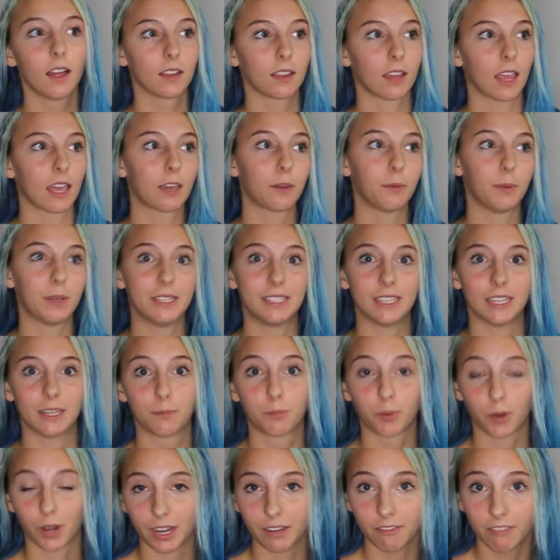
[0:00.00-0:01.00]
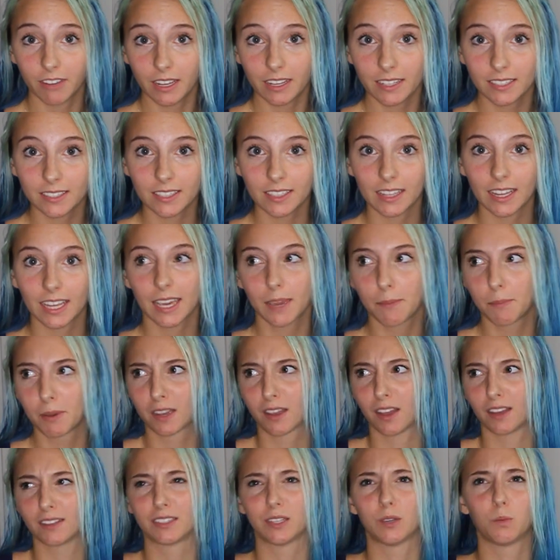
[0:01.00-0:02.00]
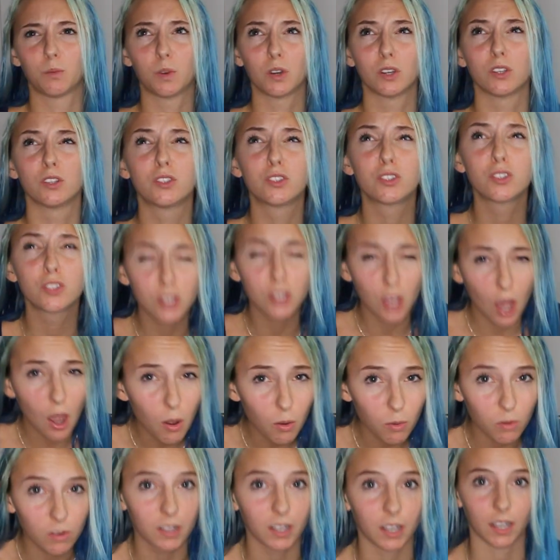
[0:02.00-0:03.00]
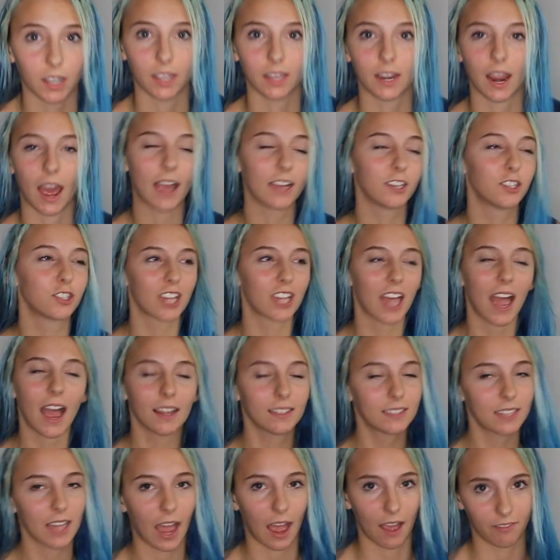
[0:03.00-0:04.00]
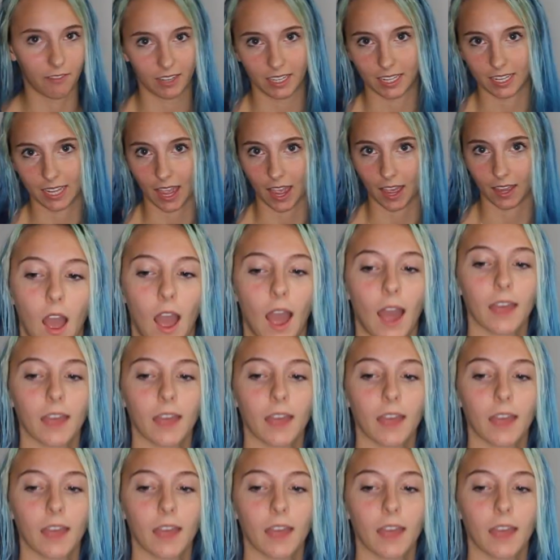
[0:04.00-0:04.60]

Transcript: like we did previously because it was so good. I just had to have it again.